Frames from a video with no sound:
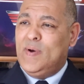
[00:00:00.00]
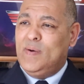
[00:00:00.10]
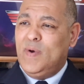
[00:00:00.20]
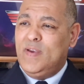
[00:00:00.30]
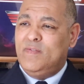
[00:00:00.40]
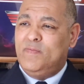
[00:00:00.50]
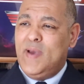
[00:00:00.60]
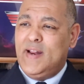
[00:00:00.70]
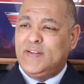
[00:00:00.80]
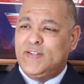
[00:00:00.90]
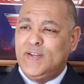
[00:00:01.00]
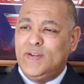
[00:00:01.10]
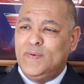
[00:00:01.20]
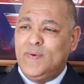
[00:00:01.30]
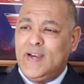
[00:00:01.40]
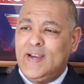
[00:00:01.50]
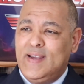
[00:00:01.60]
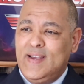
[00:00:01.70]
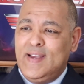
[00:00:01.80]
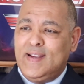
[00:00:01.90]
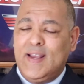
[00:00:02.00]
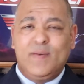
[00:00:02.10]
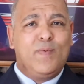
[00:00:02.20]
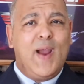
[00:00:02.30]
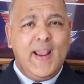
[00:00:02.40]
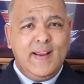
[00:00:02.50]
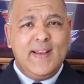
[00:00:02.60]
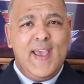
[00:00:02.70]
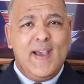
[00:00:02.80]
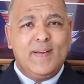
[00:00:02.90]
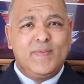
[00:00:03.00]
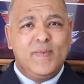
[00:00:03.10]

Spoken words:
We've managed to get rained out.